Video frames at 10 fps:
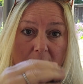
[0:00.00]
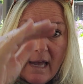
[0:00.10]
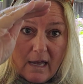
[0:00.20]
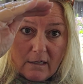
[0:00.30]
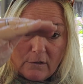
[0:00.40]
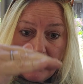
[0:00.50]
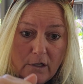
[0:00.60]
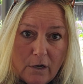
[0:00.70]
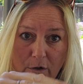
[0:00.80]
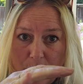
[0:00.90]
that
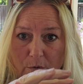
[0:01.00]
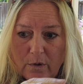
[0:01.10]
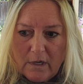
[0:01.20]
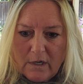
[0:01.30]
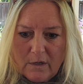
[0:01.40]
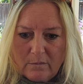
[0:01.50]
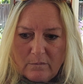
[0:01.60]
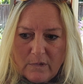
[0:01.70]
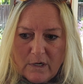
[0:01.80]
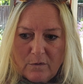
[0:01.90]
low,
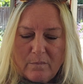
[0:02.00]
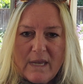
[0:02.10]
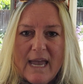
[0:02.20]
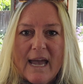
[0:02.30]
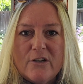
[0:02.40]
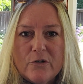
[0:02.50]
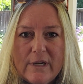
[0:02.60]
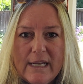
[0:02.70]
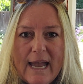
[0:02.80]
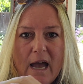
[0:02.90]

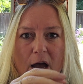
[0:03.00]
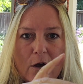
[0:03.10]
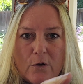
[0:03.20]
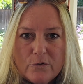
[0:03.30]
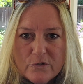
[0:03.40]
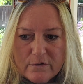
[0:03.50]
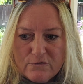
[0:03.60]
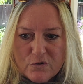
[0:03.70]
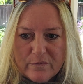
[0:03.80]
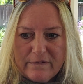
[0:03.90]
meandering out, sort
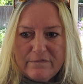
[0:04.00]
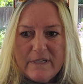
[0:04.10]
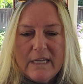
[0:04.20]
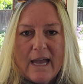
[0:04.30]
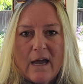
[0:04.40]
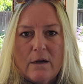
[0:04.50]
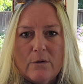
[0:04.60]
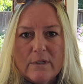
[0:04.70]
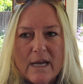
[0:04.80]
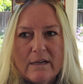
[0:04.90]
of drifting
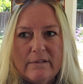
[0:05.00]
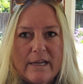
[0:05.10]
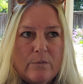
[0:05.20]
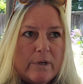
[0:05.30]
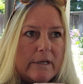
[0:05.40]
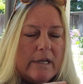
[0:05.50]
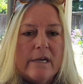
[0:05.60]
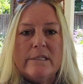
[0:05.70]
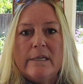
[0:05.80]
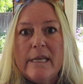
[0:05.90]
out, kind of like what a
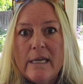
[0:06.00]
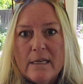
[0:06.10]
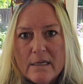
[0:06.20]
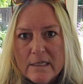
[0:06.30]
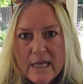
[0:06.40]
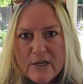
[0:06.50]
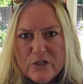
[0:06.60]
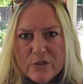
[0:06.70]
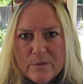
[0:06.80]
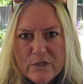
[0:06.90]
cousin
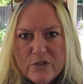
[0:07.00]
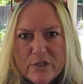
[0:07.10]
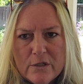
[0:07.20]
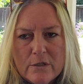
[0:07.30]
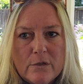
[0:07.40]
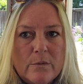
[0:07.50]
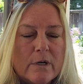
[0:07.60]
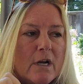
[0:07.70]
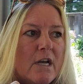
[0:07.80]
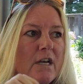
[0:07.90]
acacia would do,
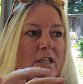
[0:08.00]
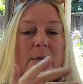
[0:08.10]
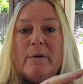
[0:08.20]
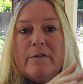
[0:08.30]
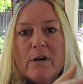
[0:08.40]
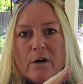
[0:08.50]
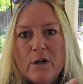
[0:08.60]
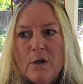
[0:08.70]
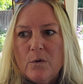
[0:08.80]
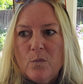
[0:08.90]
or some of our
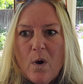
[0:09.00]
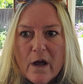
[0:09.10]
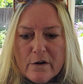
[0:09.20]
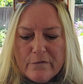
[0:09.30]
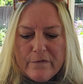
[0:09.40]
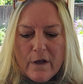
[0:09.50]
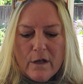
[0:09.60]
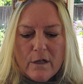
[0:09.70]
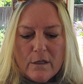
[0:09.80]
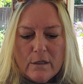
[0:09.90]

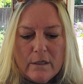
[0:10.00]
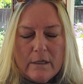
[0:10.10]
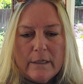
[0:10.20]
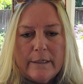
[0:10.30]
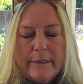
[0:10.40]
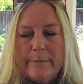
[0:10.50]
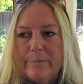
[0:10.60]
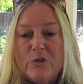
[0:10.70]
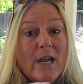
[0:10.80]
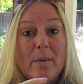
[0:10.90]
waterfall
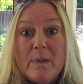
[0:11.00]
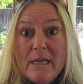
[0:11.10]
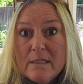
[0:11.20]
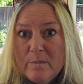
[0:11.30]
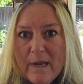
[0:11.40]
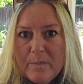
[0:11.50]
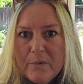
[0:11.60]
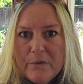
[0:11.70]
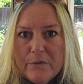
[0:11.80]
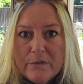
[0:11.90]
Japanese
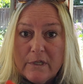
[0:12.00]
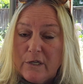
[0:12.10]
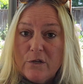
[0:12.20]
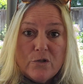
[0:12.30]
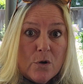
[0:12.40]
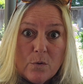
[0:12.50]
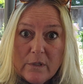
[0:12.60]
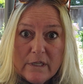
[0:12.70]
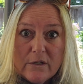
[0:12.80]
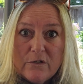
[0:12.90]
maples, then you
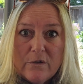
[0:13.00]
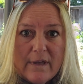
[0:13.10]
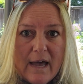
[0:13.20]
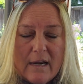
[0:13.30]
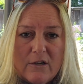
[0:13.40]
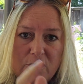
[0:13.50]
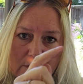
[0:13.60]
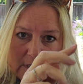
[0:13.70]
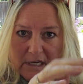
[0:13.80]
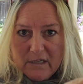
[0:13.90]
totally could do that and
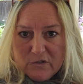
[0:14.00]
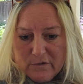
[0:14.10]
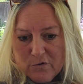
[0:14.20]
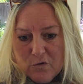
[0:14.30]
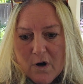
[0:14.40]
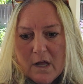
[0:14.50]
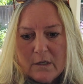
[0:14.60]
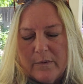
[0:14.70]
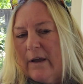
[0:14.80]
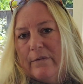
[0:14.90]
just let it sort of
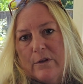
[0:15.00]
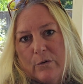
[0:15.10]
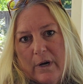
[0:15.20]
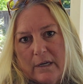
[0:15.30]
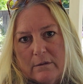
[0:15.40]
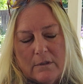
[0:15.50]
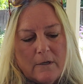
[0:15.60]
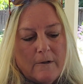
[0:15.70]
crawl around the ground.